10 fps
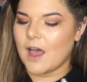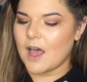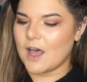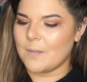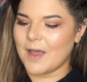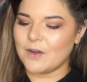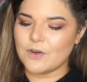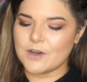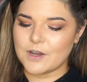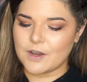I
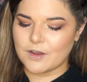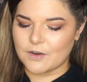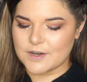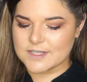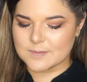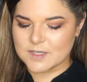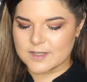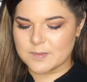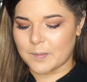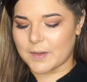know, you know,
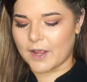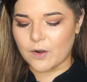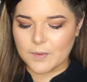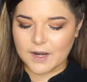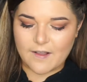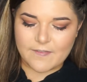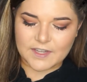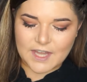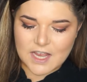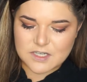sometimes people are like, I don't want to cut the
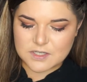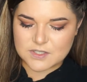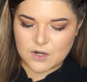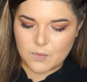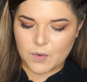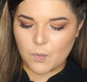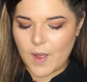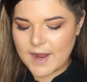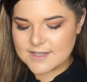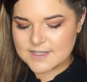lash because I don't want to
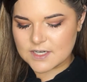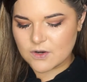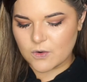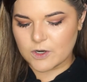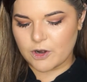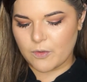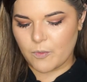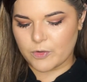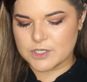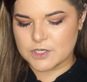waste it, or I don't
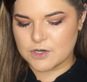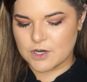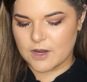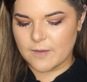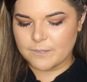want to,